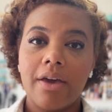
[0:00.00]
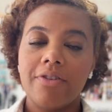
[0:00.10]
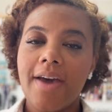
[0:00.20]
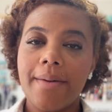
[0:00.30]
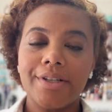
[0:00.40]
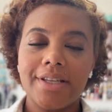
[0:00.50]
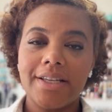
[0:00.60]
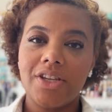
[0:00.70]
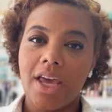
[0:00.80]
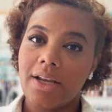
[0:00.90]
Fabrics
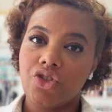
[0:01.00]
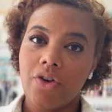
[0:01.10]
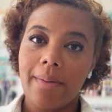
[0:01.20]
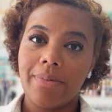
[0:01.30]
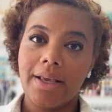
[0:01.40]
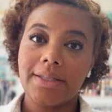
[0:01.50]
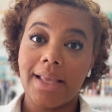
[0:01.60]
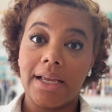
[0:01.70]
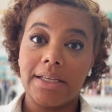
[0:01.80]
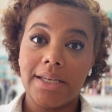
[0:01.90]
can trap things
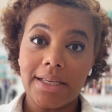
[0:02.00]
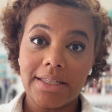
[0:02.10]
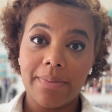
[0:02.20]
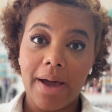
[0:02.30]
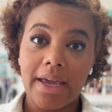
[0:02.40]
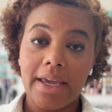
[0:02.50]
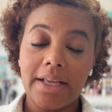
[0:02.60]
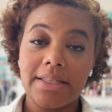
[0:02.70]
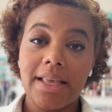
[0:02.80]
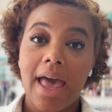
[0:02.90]
like dust
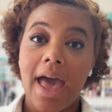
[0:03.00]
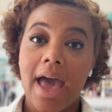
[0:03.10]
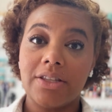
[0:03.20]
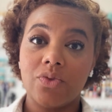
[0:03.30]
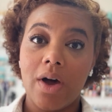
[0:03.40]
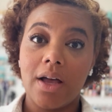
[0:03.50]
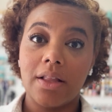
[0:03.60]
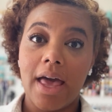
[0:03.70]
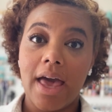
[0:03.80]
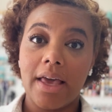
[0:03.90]
mites as
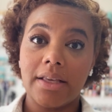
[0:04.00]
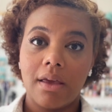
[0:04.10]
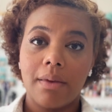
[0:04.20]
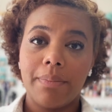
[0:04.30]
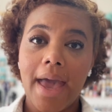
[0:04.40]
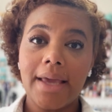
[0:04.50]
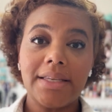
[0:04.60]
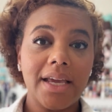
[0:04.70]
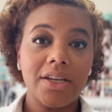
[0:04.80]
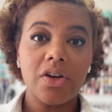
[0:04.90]
well as pet
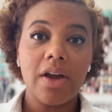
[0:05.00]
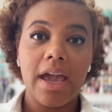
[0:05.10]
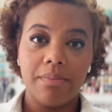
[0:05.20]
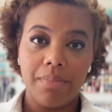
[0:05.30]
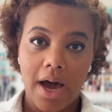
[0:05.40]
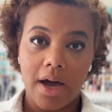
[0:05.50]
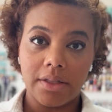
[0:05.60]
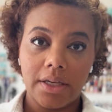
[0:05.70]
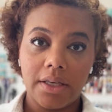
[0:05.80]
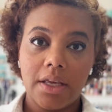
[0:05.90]
dander and
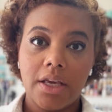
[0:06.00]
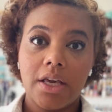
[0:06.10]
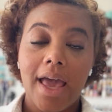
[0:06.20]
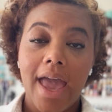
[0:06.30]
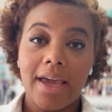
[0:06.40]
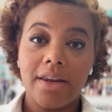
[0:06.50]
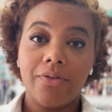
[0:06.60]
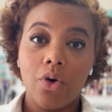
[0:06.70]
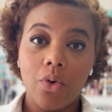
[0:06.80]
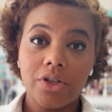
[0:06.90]
pollen. And
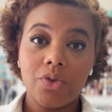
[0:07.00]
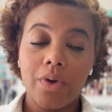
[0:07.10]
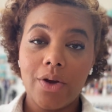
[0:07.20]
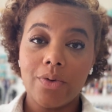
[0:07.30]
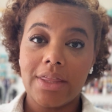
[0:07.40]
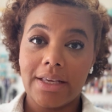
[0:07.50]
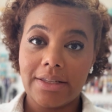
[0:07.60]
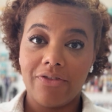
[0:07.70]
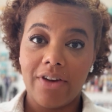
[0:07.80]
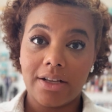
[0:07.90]
of course, we know that this
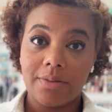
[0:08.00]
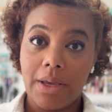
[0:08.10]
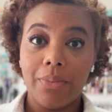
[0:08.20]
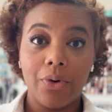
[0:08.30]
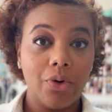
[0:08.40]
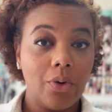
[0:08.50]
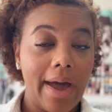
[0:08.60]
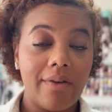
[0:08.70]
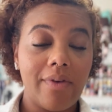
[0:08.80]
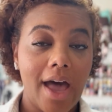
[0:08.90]
affects people who
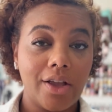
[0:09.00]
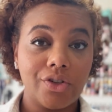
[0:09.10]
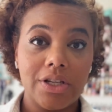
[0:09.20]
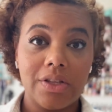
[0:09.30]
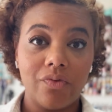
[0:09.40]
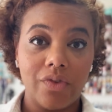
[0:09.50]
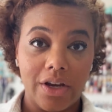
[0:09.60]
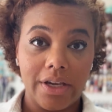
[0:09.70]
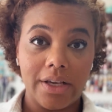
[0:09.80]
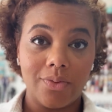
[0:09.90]
have allergies in
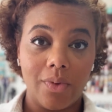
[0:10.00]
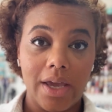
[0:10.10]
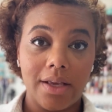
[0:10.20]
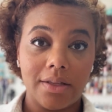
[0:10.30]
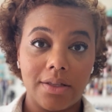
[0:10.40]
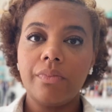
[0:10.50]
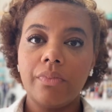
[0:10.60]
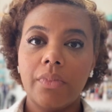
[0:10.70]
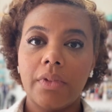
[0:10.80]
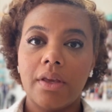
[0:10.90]
various ways.
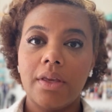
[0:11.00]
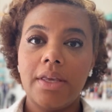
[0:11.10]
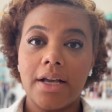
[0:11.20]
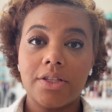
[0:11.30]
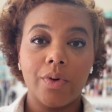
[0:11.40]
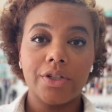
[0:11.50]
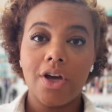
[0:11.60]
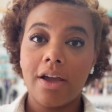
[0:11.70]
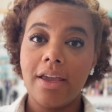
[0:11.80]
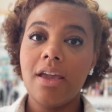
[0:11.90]
Yes, we're
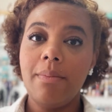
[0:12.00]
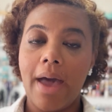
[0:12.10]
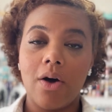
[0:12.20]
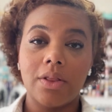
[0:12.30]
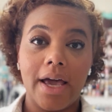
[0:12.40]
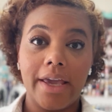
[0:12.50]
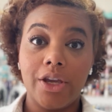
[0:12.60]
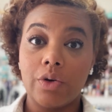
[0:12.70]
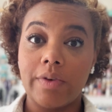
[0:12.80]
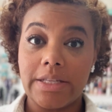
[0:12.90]
talking about
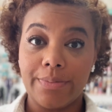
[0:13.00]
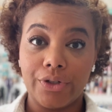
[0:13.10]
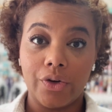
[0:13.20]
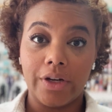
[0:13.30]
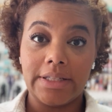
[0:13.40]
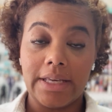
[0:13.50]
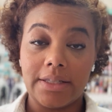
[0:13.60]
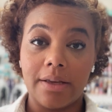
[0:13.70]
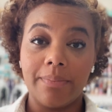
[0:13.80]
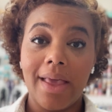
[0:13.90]
like respiratory
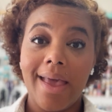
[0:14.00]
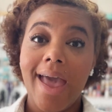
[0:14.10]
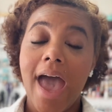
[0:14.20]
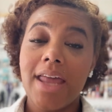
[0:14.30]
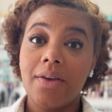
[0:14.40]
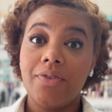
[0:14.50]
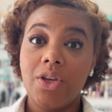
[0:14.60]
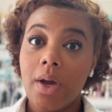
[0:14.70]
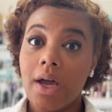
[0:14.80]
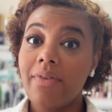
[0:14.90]
system. And if
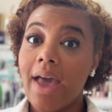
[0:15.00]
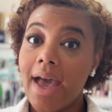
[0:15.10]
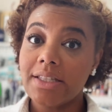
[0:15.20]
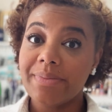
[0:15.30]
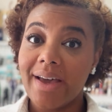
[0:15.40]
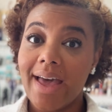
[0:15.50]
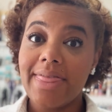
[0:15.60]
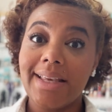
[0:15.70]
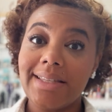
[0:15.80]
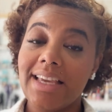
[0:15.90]
you have asthma,
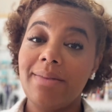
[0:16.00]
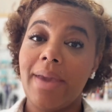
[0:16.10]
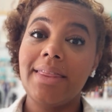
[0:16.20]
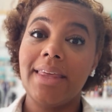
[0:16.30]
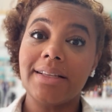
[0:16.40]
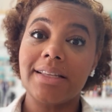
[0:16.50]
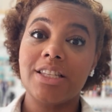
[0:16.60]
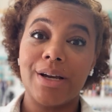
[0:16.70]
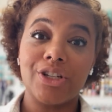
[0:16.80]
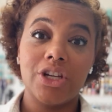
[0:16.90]
this can make things
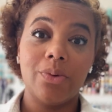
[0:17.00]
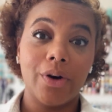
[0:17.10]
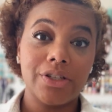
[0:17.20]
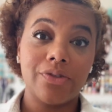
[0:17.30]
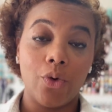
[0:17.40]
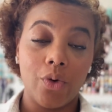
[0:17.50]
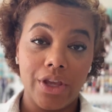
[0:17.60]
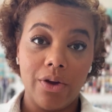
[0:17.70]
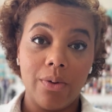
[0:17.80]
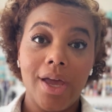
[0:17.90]
especially worse for
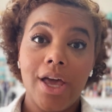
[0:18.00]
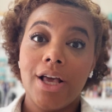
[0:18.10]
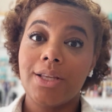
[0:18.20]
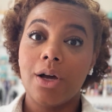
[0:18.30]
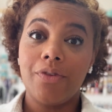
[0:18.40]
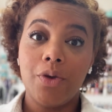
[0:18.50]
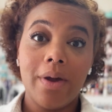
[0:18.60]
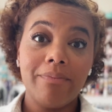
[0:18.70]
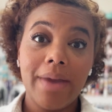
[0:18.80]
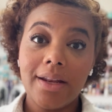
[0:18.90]
you. So if you
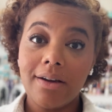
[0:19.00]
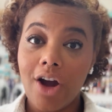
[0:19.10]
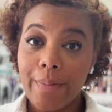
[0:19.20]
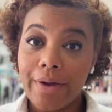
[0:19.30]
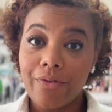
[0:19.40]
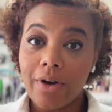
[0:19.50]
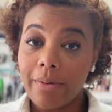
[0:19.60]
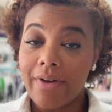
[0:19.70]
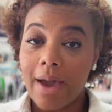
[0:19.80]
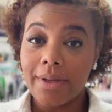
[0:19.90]
have made a garment from
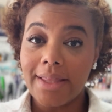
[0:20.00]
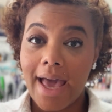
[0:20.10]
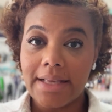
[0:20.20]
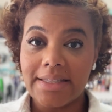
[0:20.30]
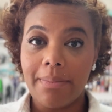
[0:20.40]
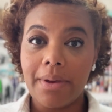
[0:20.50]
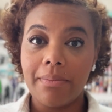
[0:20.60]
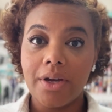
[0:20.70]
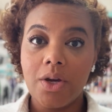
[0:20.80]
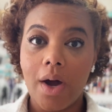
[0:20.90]
a fabric that has not
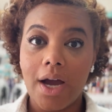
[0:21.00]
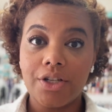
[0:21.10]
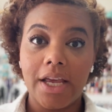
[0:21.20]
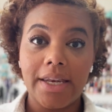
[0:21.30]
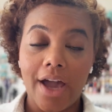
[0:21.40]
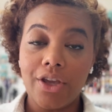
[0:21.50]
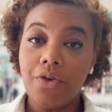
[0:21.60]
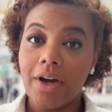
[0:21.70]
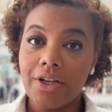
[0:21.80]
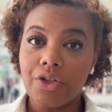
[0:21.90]
been pre-washed and now
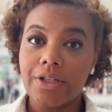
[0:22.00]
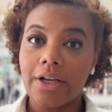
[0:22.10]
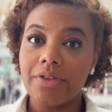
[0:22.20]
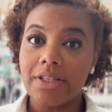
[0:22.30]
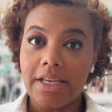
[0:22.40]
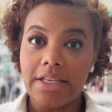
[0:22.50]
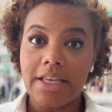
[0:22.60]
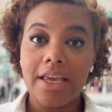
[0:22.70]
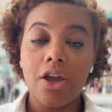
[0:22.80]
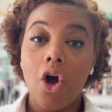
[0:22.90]
you find yourself
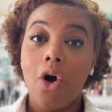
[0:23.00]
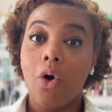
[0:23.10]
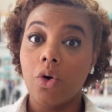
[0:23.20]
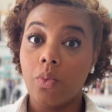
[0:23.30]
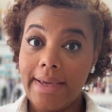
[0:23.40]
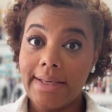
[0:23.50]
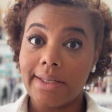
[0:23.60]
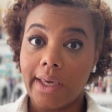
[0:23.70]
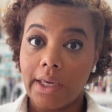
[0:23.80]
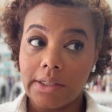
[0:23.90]
sneezing or
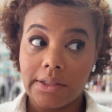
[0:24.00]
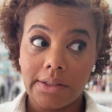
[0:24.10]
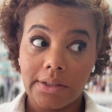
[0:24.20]
wheezing,